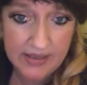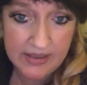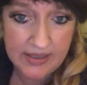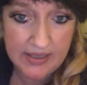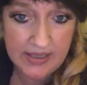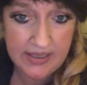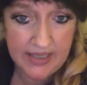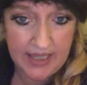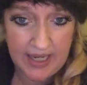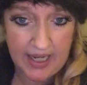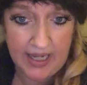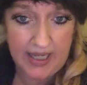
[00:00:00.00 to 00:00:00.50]
to
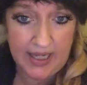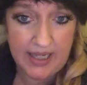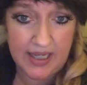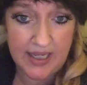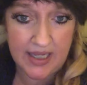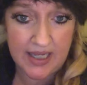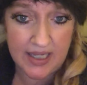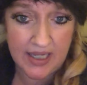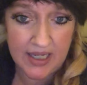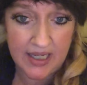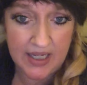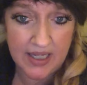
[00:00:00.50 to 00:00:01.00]
take
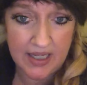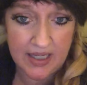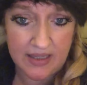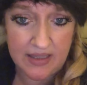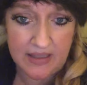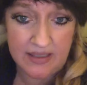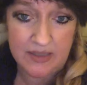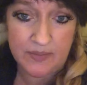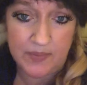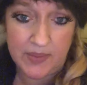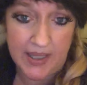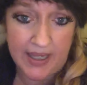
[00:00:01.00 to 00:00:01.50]

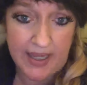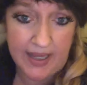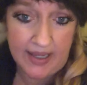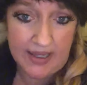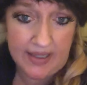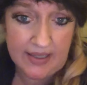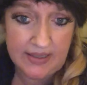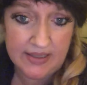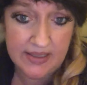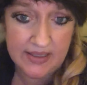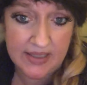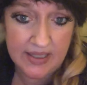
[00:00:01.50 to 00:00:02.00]
this
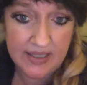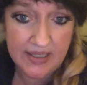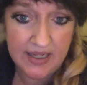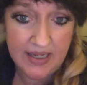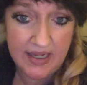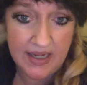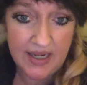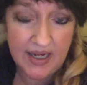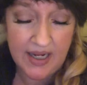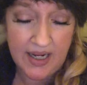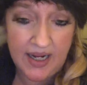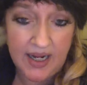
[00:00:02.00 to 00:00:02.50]
plant
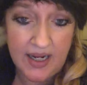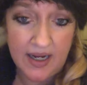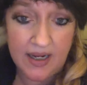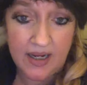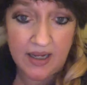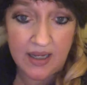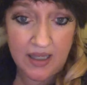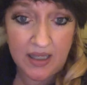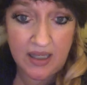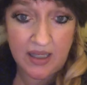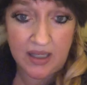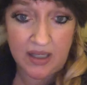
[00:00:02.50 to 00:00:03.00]

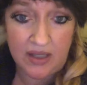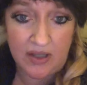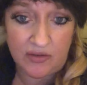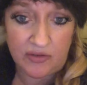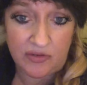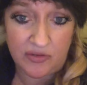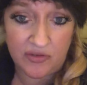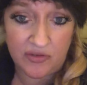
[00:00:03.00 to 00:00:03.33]
if